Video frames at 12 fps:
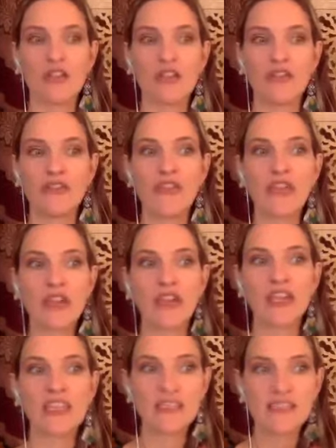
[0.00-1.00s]
there
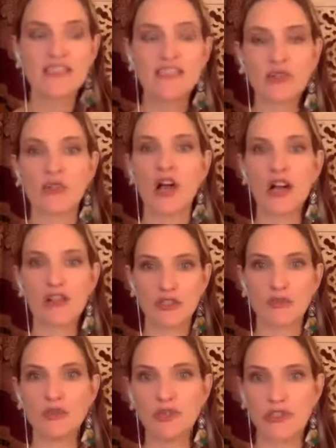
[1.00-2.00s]
is still
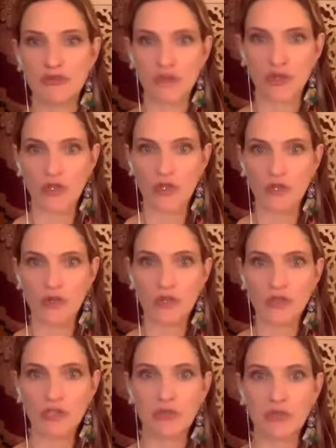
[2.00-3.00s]
contribution for you
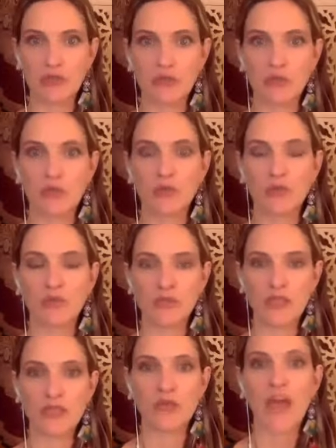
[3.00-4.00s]
to
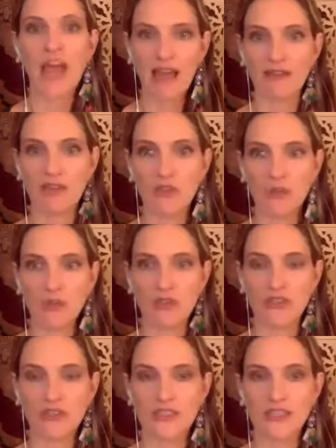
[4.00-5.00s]
have in the
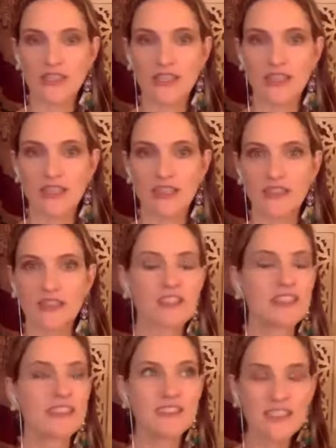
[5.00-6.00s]
world.
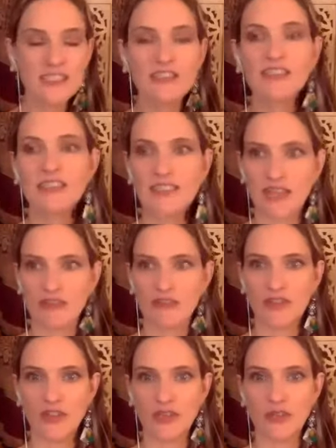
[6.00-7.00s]
There's still stuff
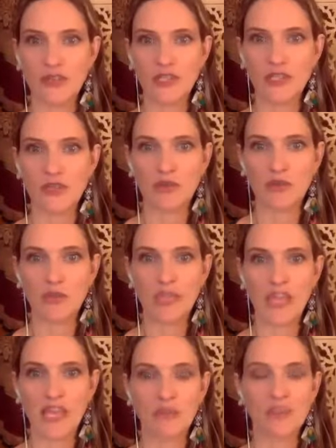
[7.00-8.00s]
for you to
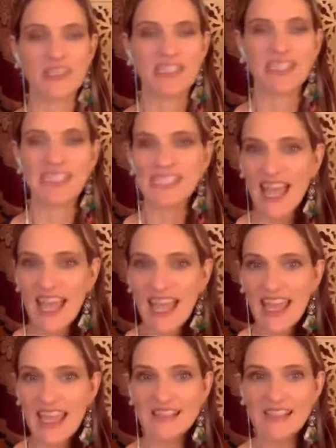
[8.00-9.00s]
be able to
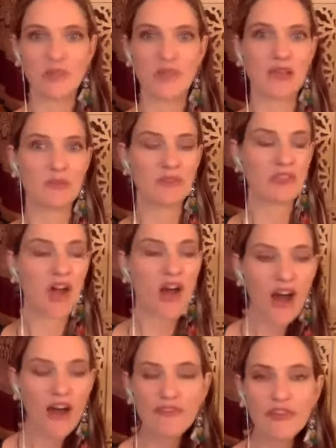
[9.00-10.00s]
say, to be able to
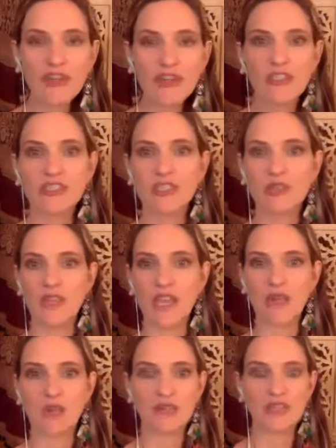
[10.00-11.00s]
offer, to be
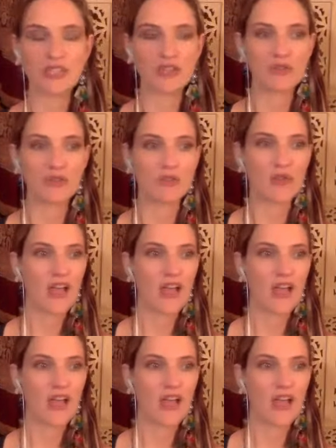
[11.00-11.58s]
able to